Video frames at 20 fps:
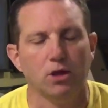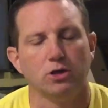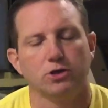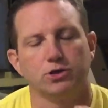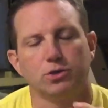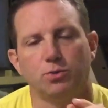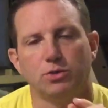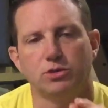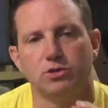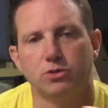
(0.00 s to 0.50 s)

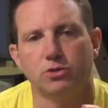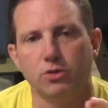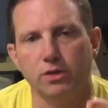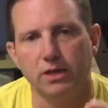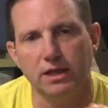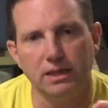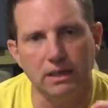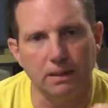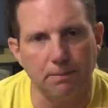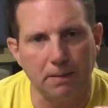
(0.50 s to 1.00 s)
So what you're going
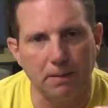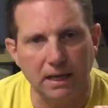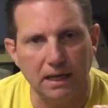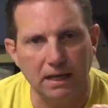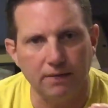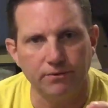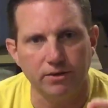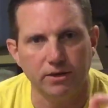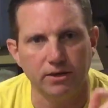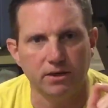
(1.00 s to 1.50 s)
to end up
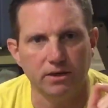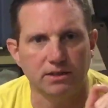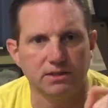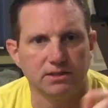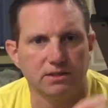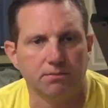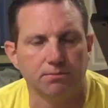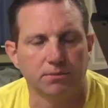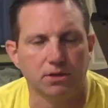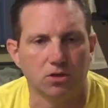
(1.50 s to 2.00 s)
having is
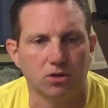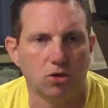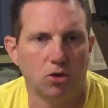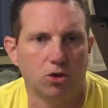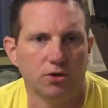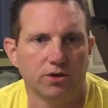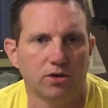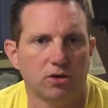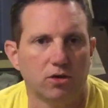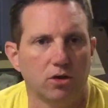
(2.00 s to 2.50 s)
something
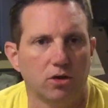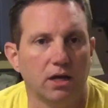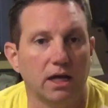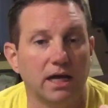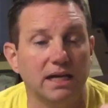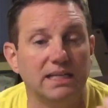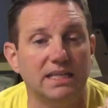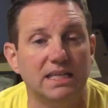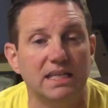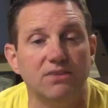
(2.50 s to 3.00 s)
called
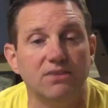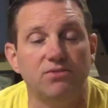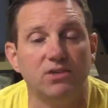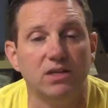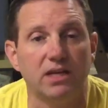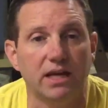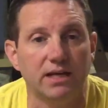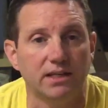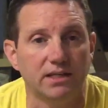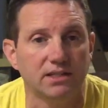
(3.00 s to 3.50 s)
a
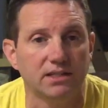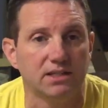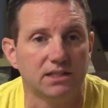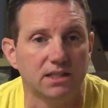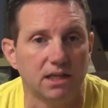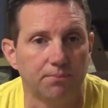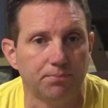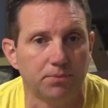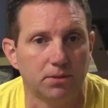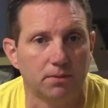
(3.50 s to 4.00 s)
deviated
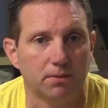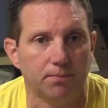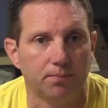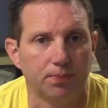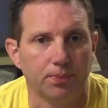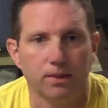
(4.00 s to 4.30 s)
septum.